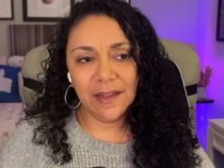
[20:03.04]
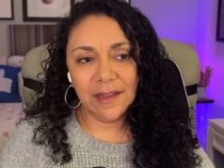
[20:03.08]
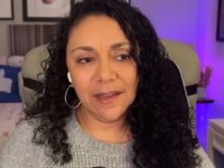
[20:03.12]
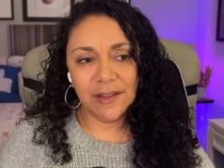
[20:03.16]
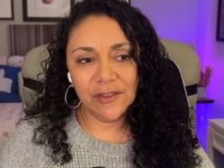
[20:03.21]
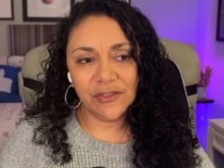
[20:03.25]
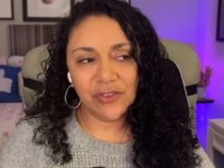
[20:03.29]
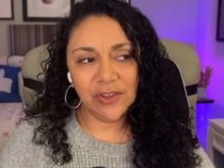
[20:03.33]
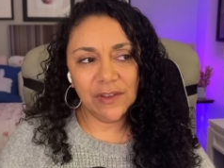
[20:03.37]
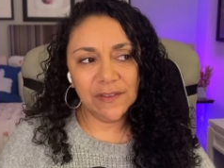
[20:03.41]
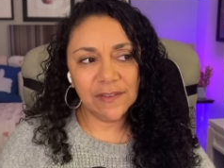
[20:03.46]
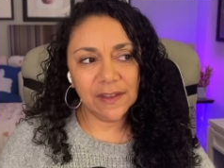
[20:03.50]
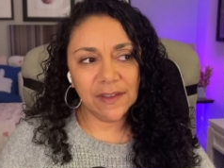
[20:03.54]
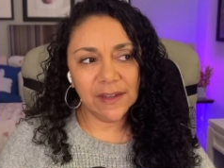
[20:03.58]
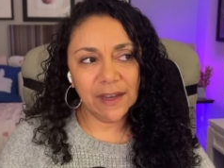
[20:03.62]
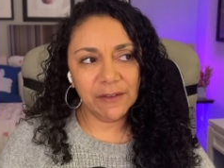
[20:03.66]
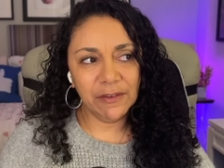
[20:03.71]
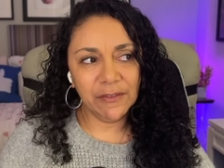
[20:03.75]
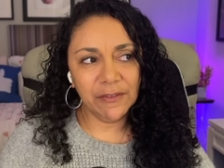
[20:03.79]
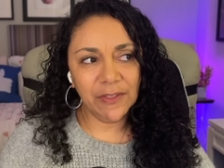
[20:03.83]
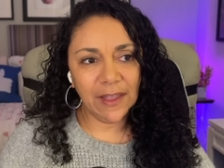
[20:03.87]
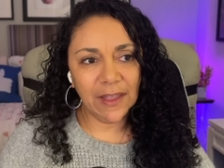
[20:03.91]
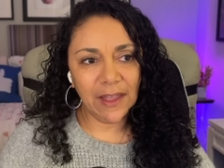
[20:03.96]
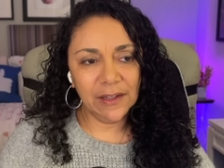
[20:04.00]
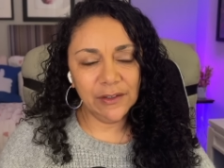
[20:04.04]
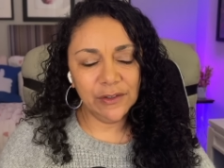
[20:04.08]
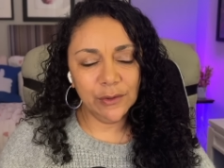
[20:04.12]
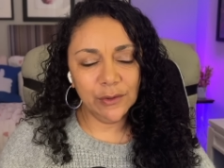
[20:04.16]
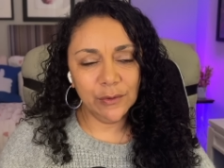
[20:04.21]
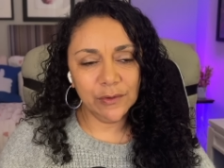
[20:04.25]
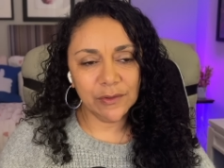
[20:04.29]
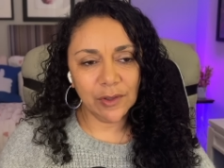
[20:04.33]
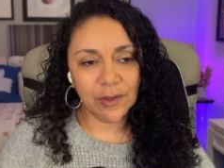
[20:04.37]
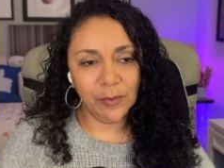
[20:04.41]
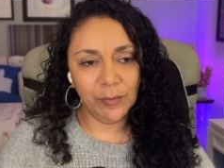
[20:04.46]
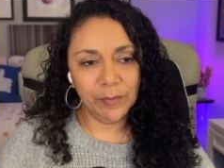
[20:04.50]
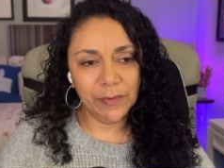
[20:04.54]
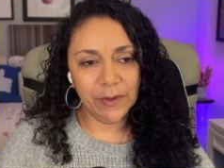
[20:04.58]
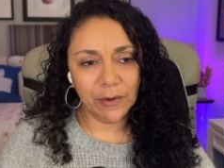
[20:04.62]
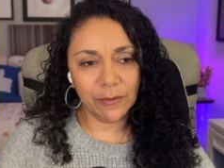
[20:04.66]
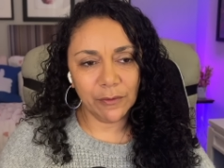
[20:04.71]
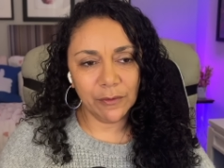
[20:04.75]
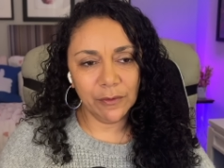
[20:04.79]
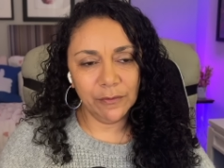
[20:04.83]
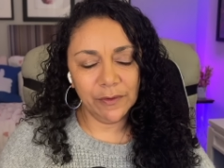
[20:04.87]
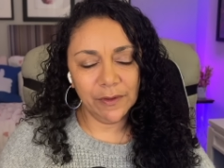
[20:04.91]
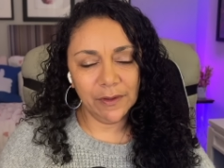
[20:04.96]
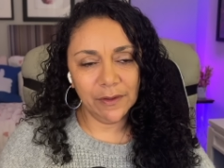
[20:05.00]
She said everything I do is gonna be a
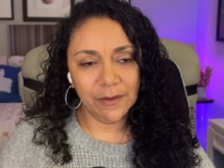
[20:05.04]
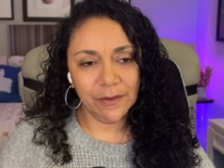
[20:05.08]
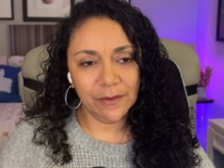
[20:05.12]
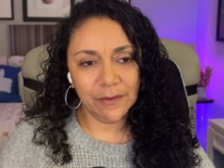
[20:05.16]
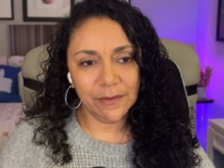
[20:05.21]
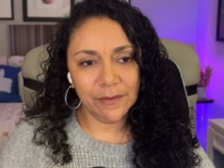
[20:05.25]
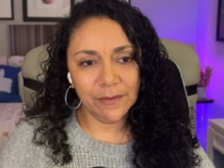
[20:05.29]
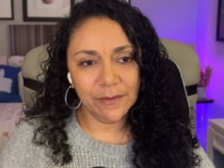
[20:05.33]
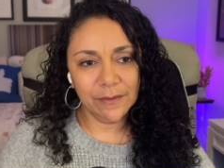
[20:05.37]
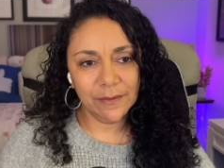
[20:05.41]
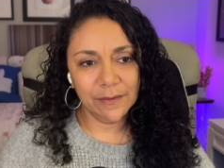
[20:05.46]
reveal.